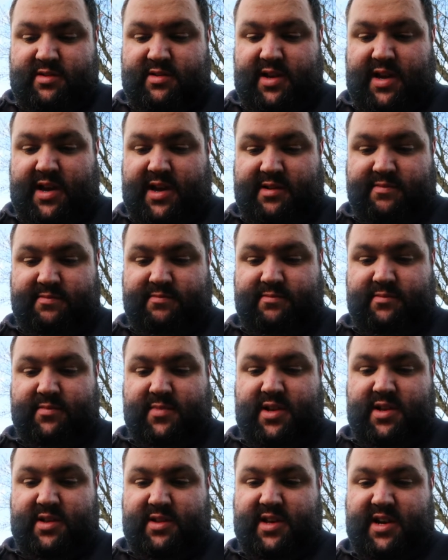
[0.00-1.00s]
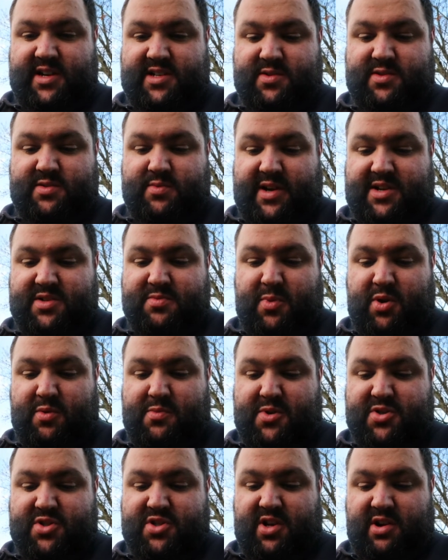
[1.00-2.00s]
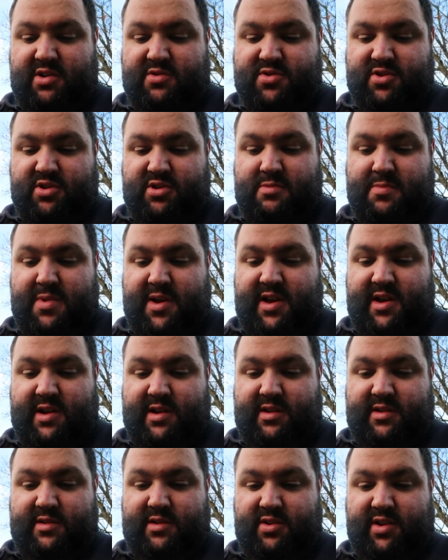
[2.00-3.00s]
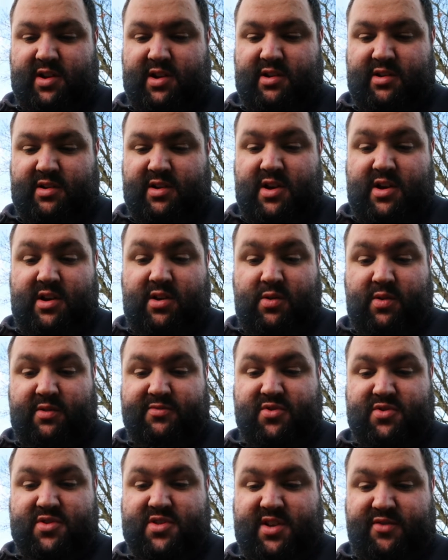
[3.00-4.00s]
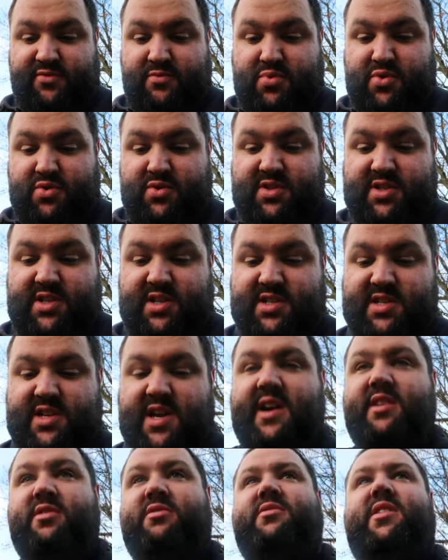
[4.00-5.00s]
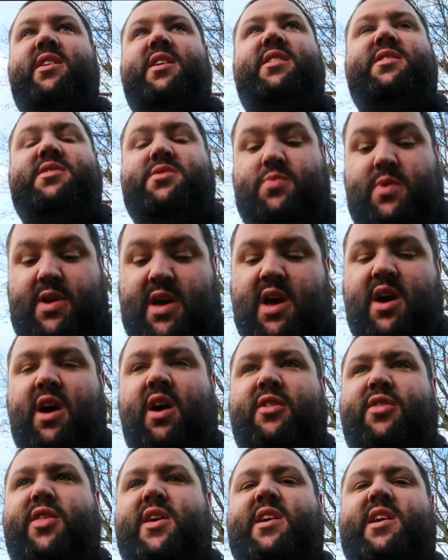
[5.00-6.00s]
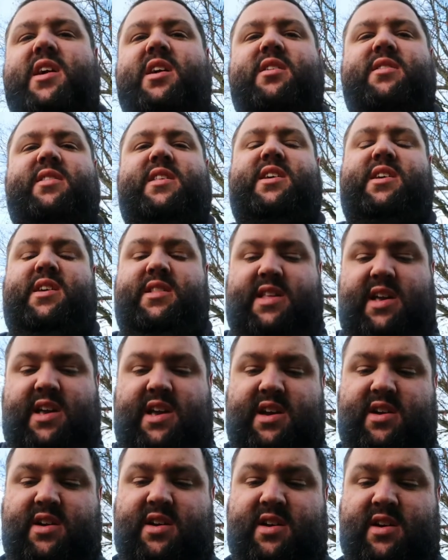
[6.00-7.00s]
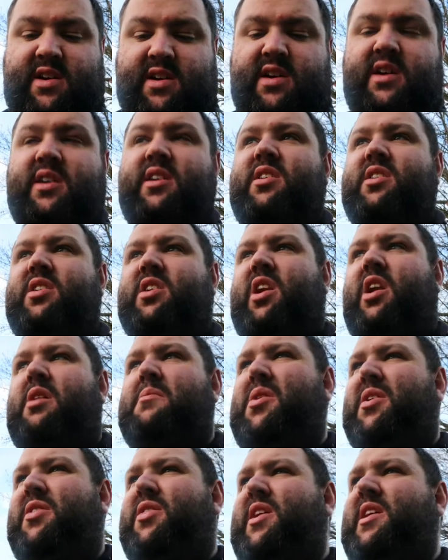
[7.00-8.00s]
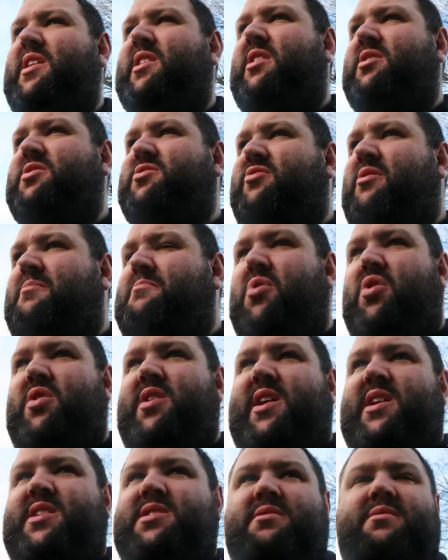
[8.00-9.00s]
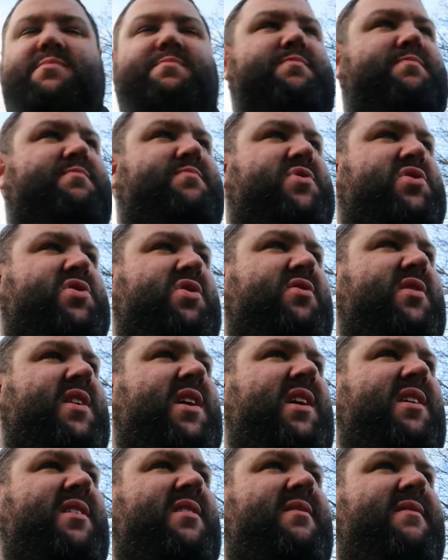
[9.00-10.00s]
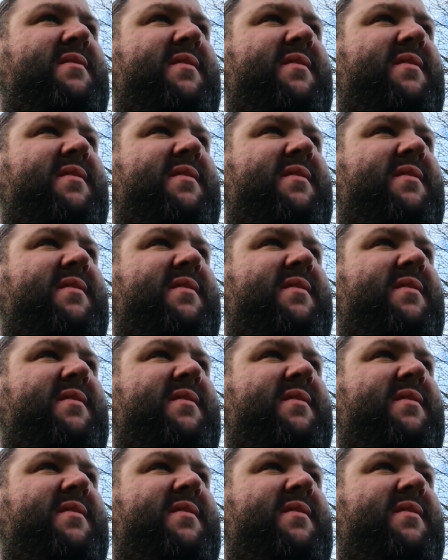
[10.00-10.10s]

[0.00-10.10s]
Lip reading: Yeah. That's what my style's going to be looking like. Oh, I've done 7.6k already this week. I think the kilometre thing goes from Monday to Sunday.